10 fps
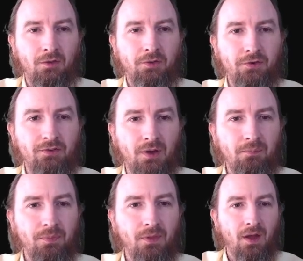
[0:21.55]
First
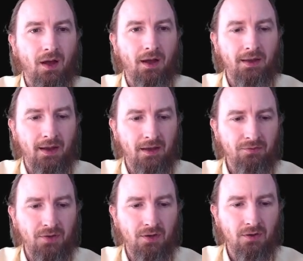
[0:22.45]
up, I
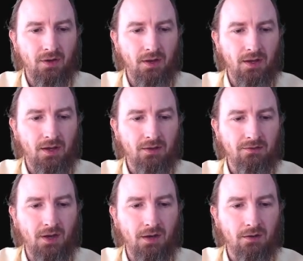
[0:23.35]
have here a
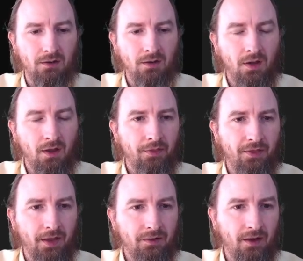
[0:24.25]
container
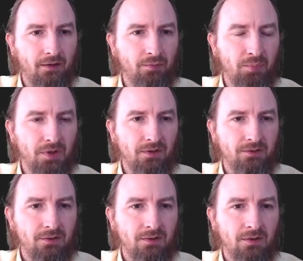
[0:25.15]
that I've
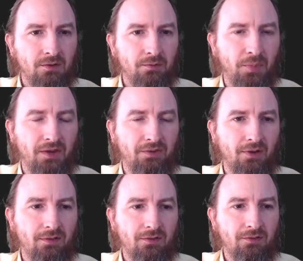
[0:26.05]
built based
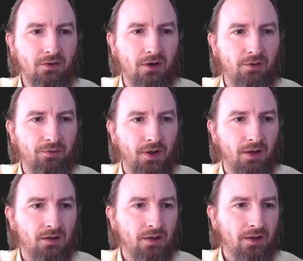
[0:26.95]
on this Docker
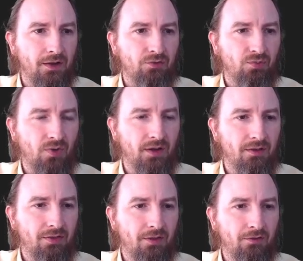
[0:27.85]
file. It's
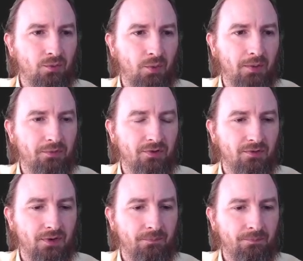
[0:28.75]
running this web
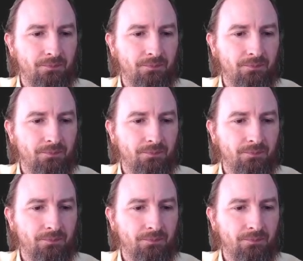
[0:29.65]
server.